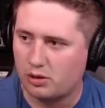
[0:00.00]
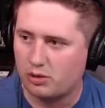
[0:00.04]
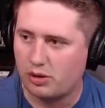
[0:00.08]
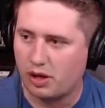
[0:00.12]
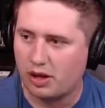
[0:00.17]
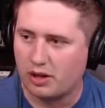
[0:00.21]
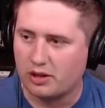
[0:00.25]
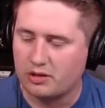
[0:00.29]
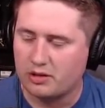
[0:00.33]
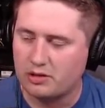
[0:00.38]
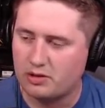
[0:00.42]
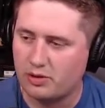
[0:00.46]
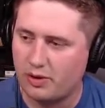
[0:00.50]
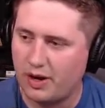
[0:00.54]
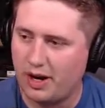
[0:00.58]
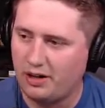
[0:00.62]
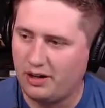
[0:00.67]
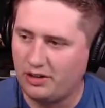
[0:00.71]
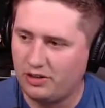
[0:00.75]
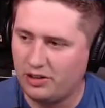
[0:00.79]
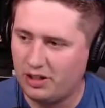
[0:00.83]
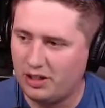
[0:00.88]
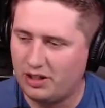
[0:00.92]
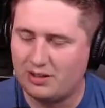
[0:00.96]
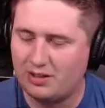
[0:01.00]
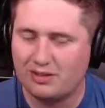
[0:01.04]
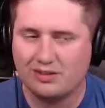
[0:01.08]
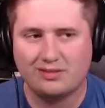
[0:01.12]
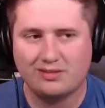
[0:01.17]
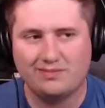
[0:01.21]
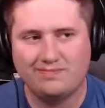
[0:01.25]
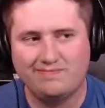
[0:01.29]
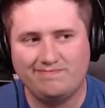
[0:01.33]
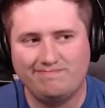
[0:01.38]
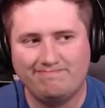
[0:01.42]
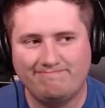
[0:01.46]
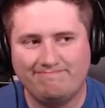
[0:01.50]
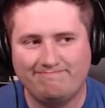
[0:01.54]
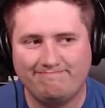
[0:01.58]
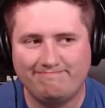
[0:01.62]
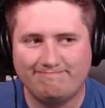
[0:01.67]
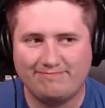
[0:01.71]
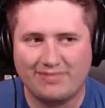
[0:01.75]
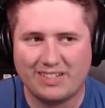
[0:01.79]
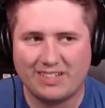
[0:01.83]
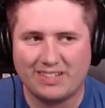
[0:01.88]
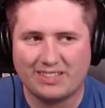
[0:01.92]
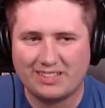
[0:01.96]
Okay. So I actually...
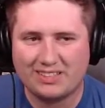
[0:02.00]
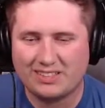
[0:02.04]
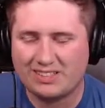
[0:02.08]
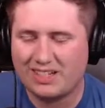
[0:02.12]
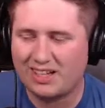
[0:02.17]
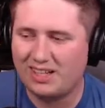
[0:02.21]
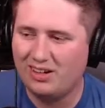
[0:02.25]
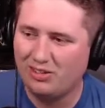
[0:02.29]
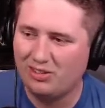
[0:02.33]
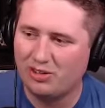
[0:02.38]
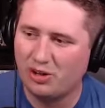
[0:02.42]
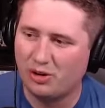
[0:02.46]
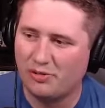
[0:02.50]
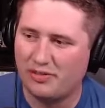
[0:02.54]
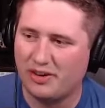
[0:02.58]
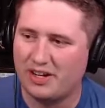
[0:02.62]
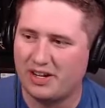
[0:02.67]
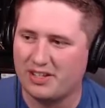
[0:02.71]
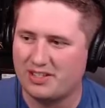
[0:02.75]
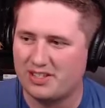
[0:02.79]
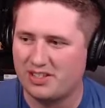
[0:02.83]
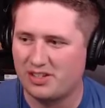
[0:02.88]
I don't know if I